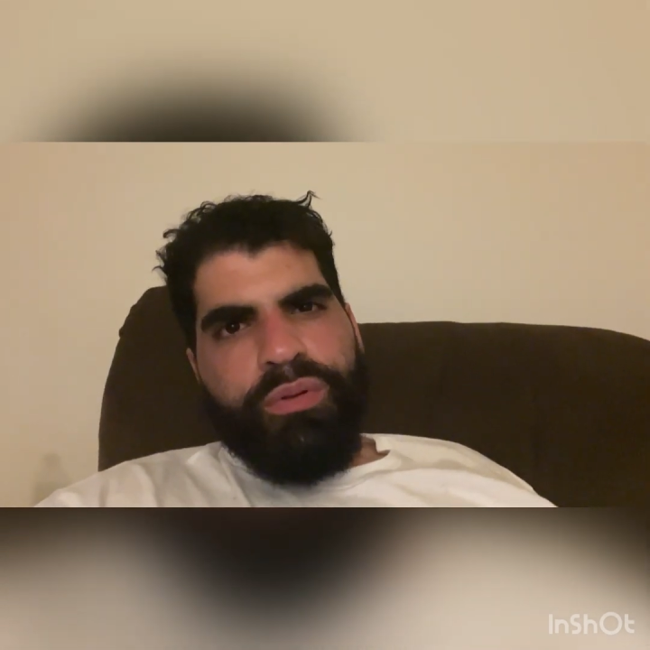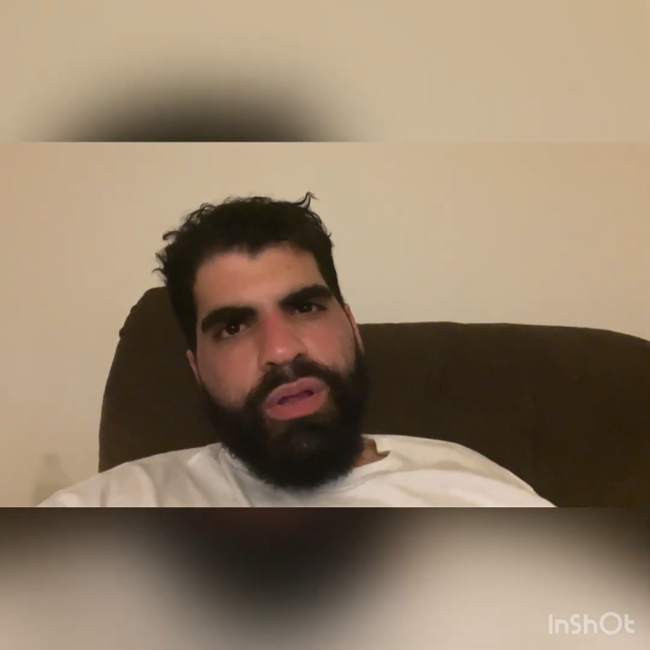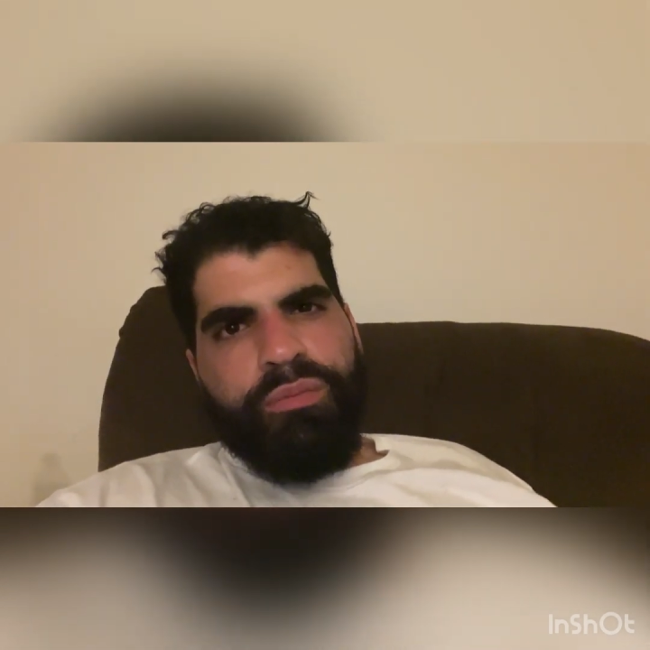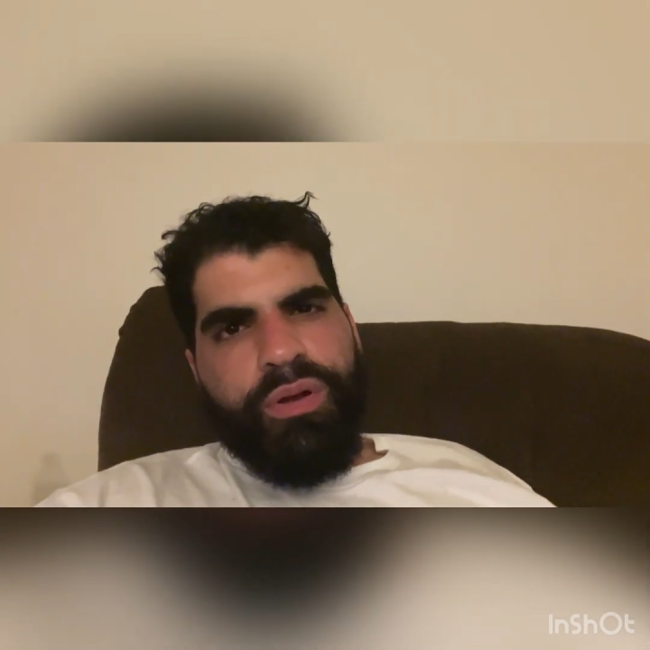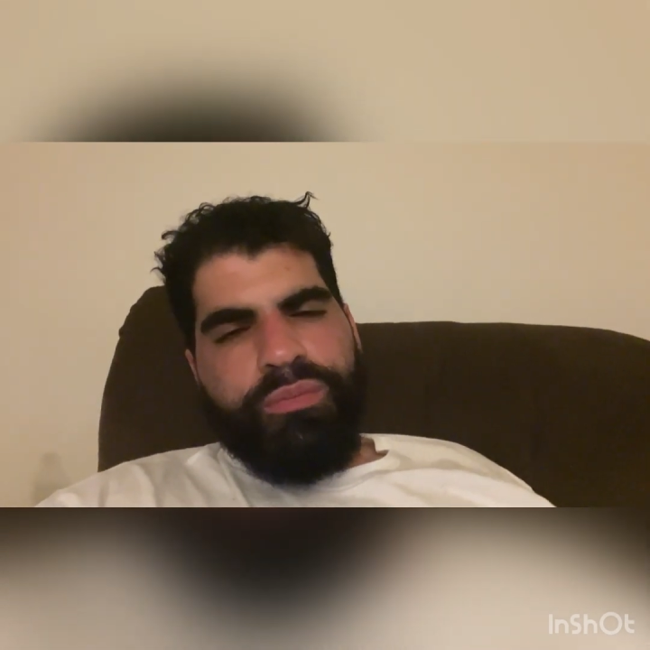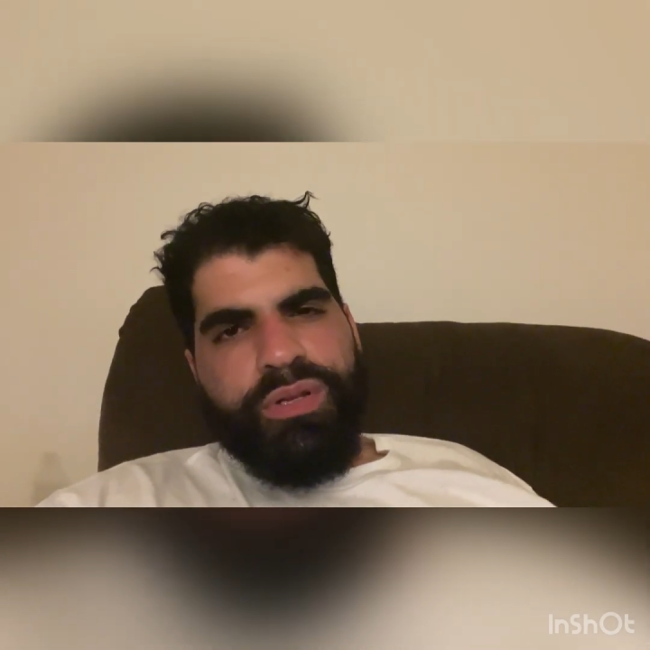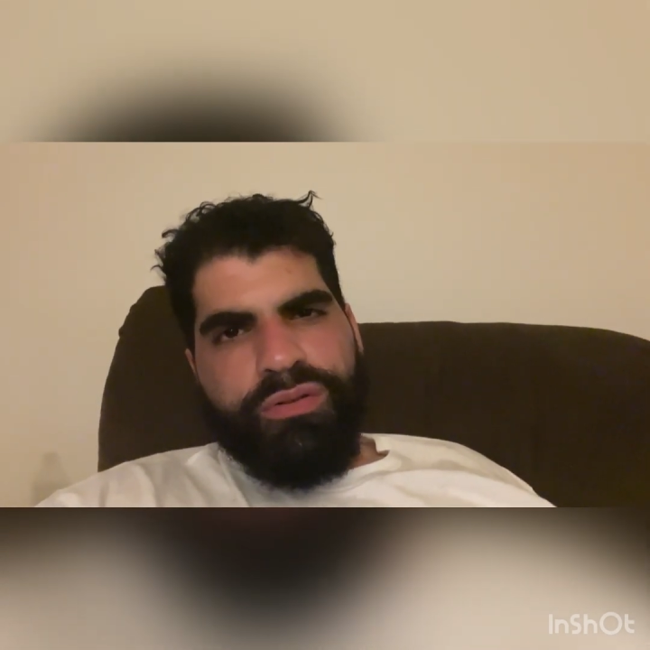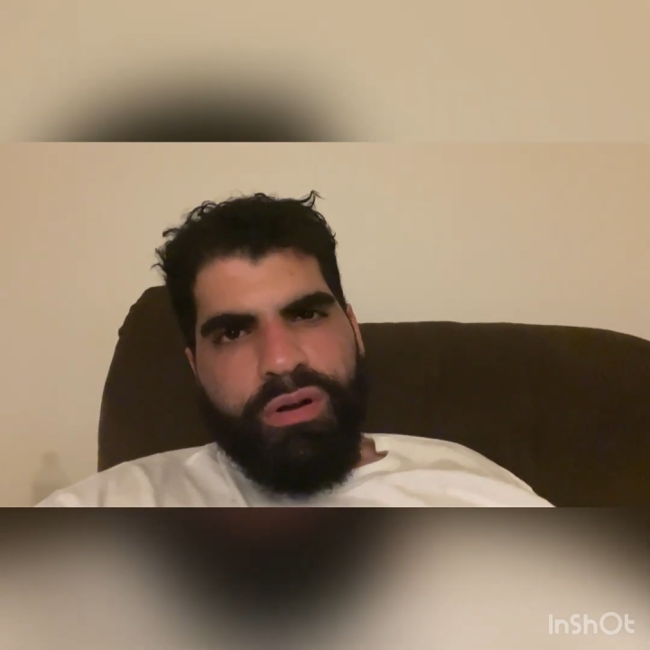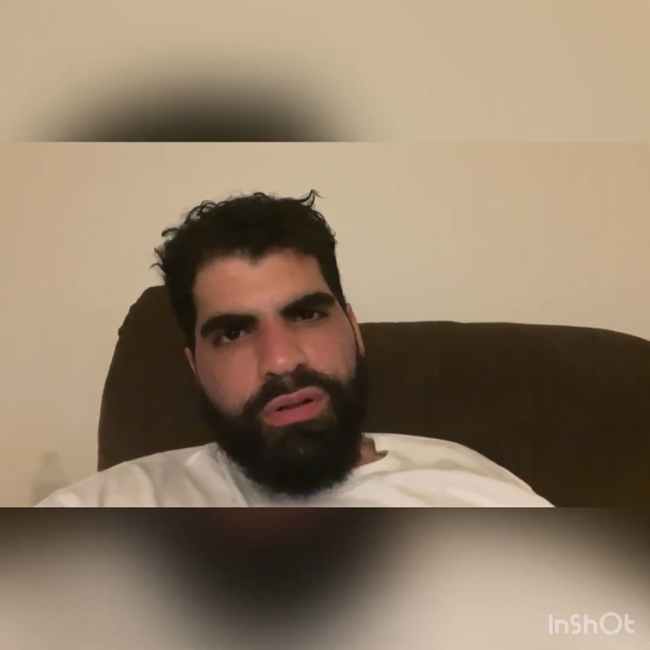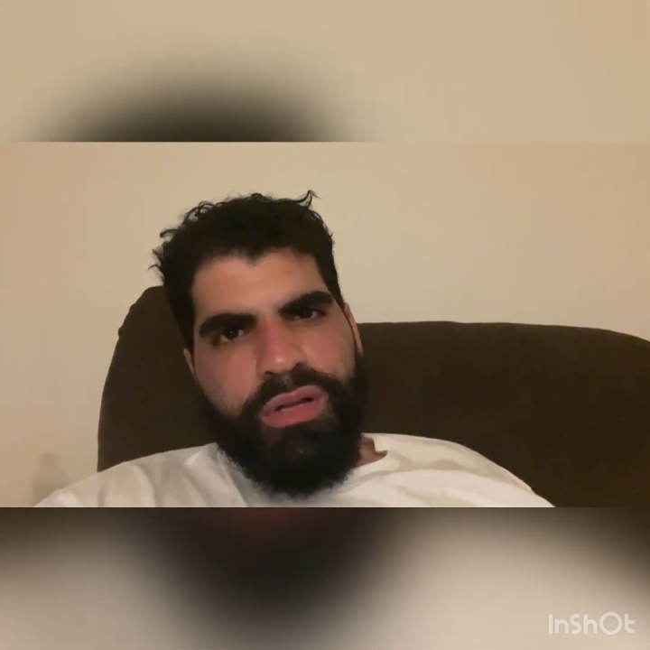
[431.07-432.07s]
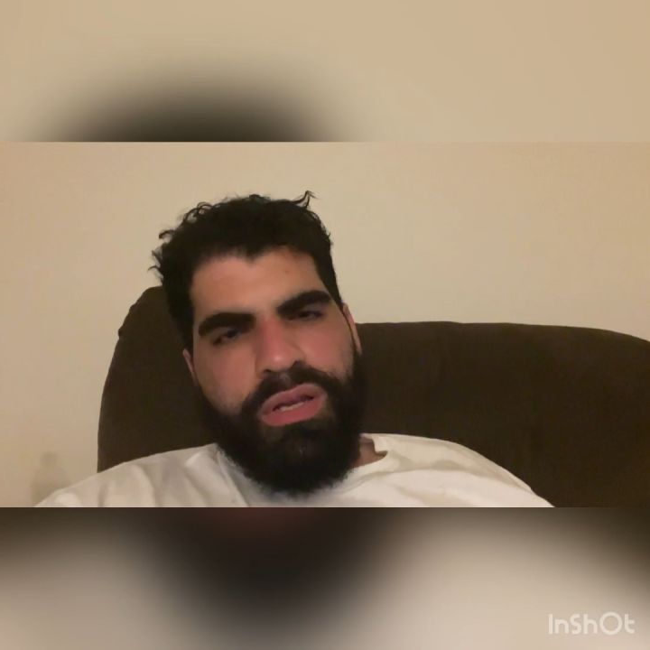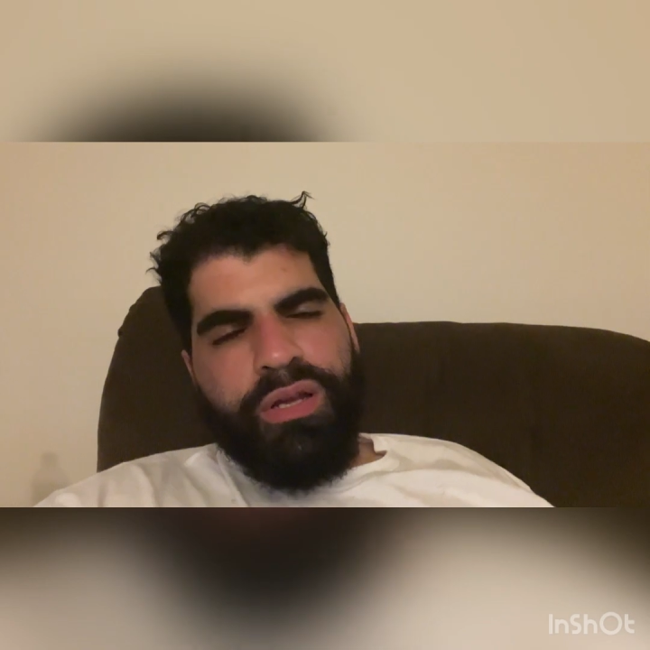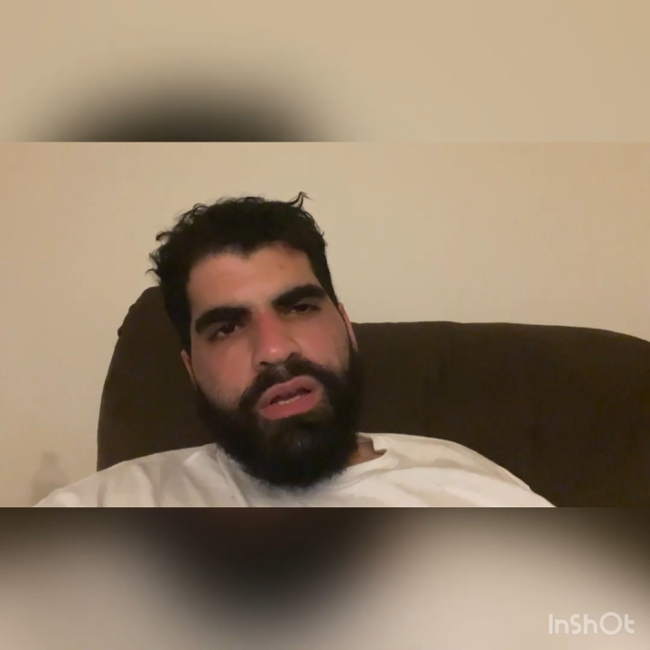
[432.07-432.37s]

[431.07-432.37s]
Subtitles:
that might be struggling.